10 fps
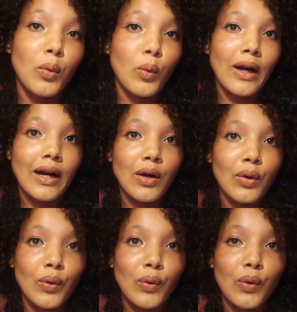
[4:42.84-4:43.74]
Wow,
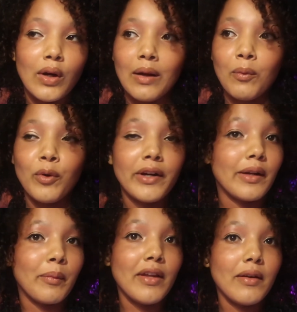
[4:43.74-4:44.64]
I'm wearing
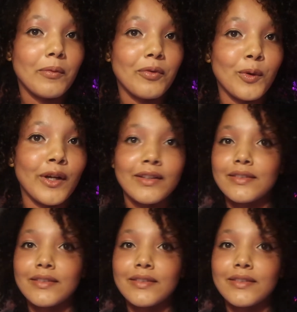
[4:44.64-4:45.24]
makeup for once.